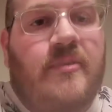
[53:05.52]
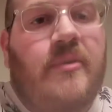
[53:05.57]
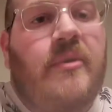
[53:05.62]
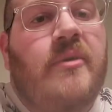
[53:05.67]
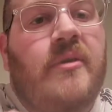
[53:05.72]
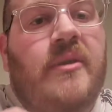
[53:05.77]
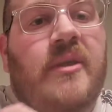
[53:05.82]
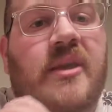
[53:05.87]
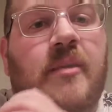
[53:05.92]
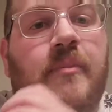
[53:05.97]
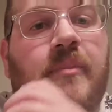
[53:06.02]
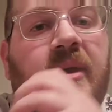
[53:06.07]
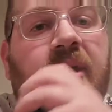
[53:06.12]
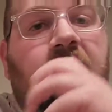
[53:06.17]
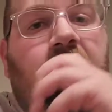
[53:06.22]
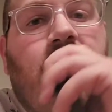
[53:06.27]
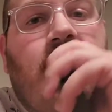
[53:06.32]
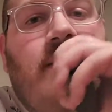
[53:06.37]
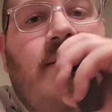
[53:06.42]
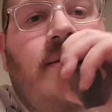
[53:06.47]
Smelling like a
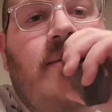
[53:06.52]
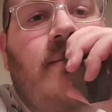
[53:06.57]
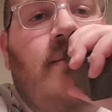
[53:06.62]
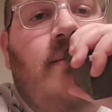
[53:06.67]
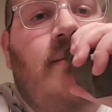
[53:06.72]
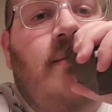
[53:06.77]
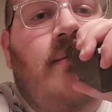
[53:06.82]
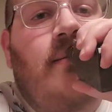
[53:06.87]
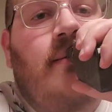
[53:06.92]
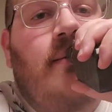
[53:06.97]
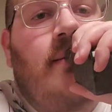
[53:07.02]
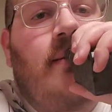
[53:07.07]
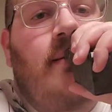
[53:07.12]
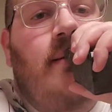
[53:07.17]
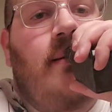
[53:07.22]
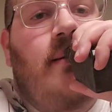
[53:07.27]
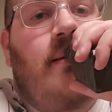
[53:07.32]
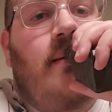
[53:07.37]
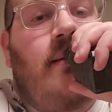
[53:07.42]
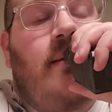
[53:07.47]
bakery,
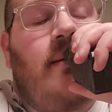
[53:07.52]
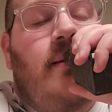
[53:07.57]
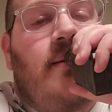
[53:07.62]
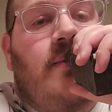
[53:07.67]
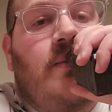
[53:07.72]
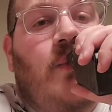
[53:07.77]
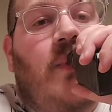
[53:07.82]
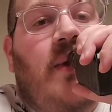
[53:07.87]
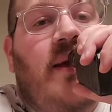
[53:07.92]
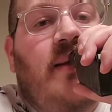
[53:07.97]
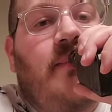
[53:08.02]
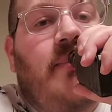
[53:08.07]
it's